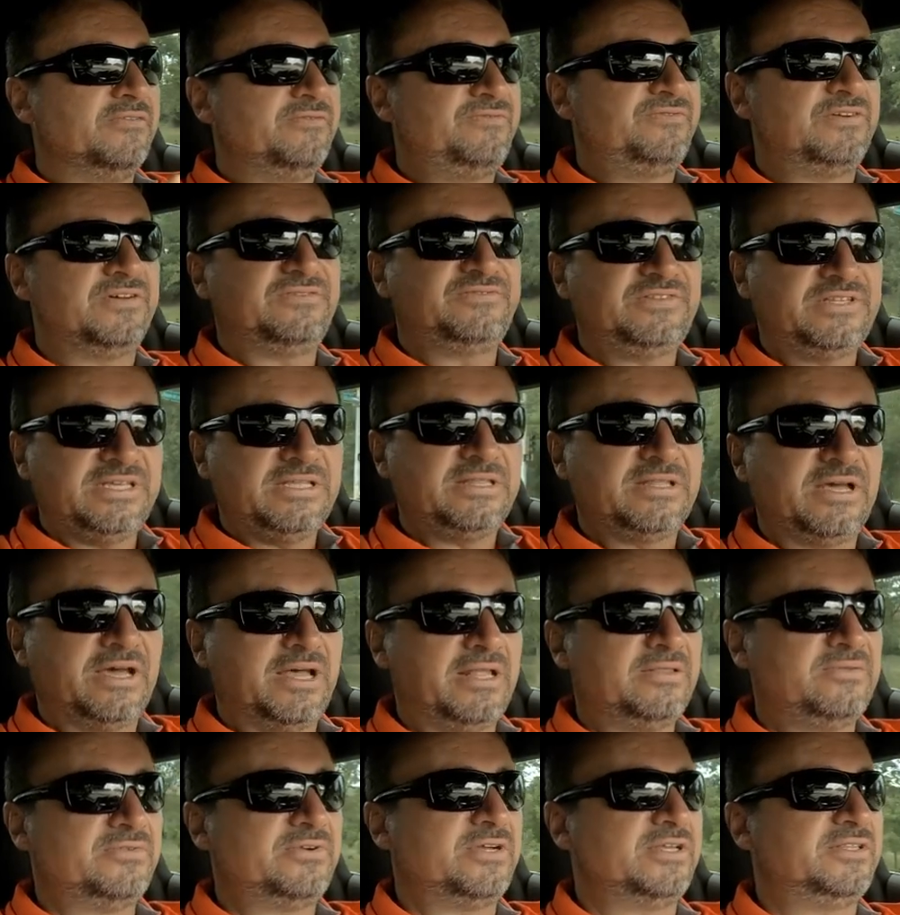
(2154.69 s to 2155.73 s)

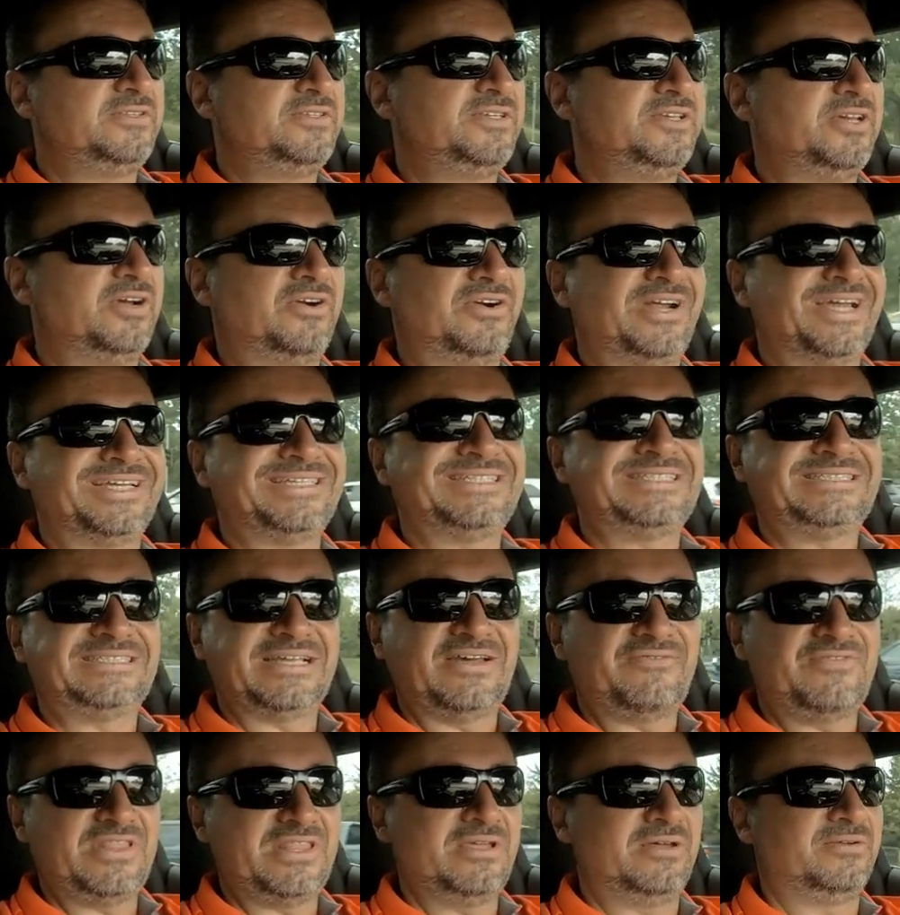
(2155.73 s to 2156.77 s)
1500 TRX
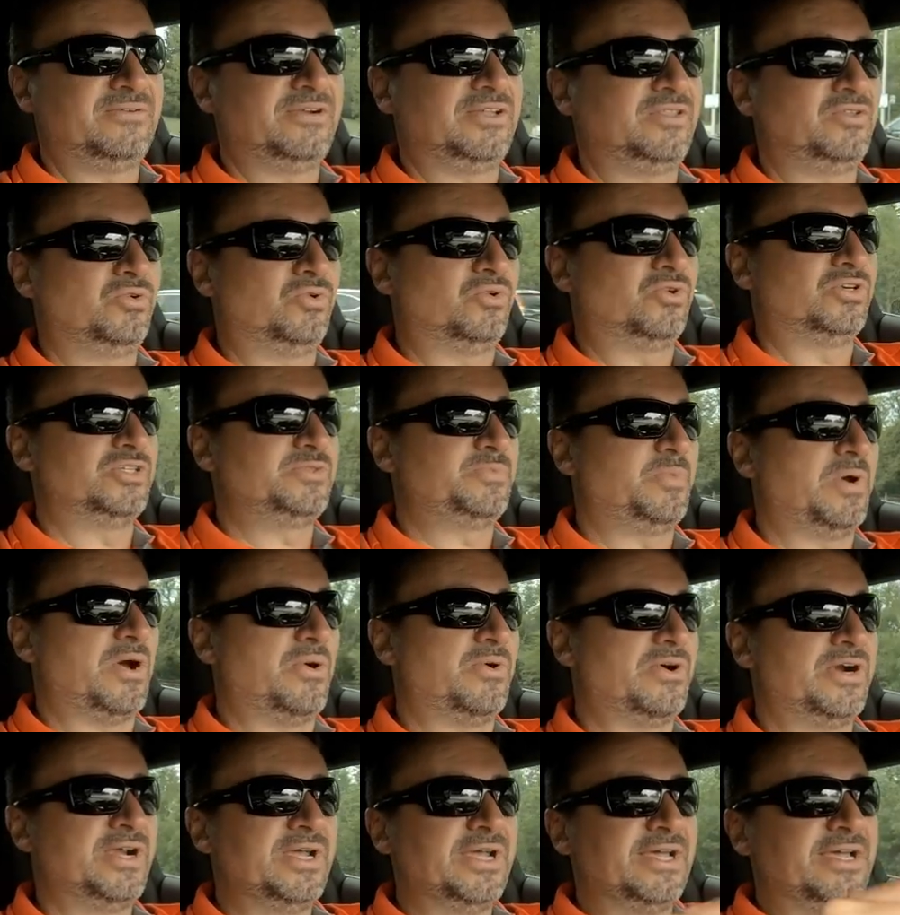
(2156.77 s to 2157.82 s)
700 horsepower